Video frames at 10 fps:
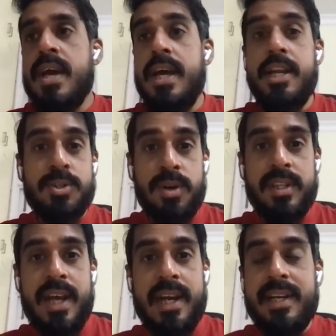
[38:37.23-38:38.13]
It is good
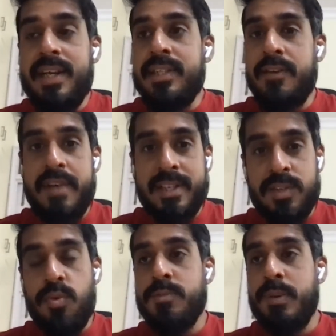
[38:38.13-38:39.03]
that the fix
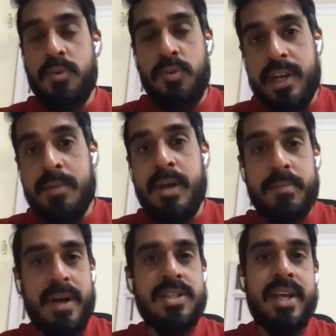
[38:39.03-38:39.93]
was being provided by
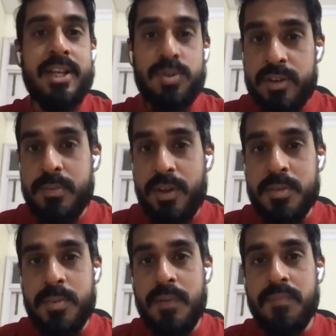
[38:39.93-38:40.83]
Apache as soon as
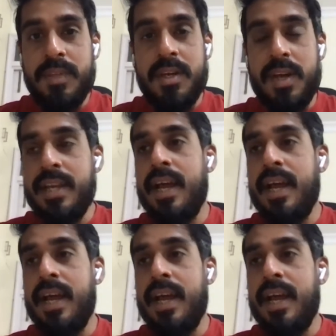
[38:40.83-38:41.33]
possible, right?